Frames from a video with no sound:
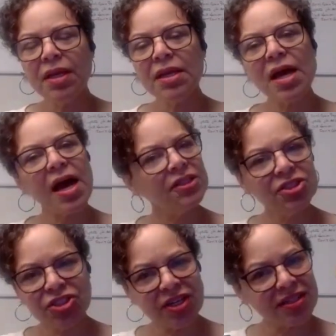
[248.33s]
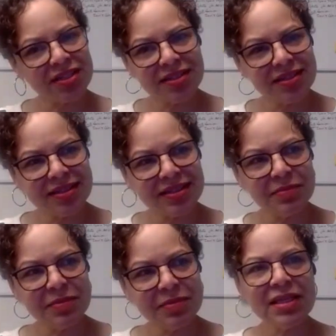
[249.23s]
not just a
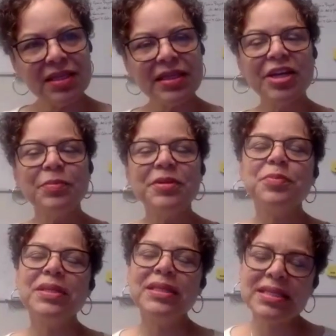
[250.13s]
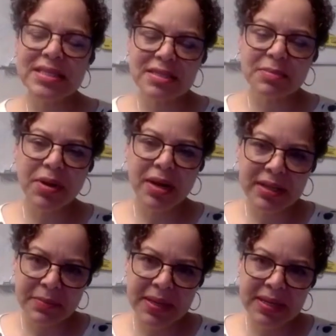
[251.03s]
CBT therapist, but this is the part
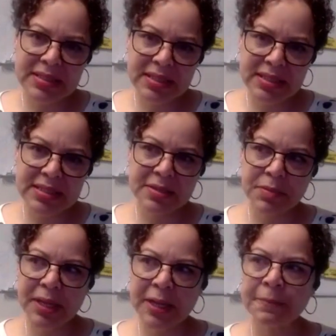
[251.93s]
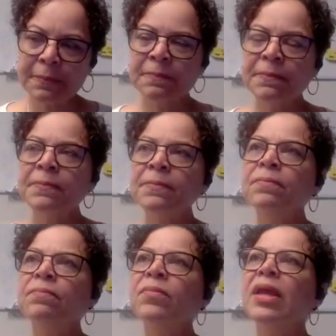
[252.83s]
that makes sense to me.
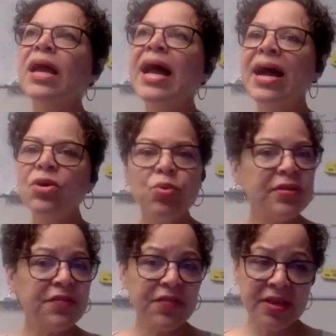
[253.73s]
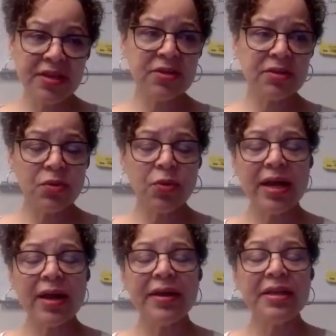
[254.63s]
How we feel, what
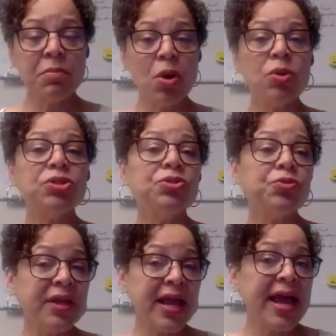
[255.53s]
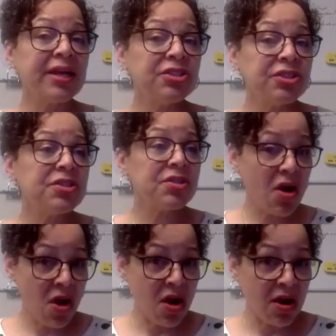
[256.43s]
our emotional reactions
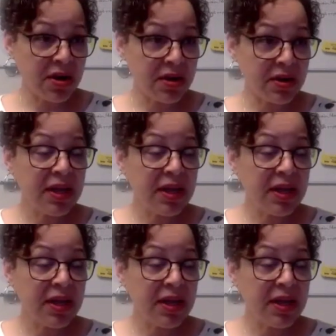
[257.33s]
are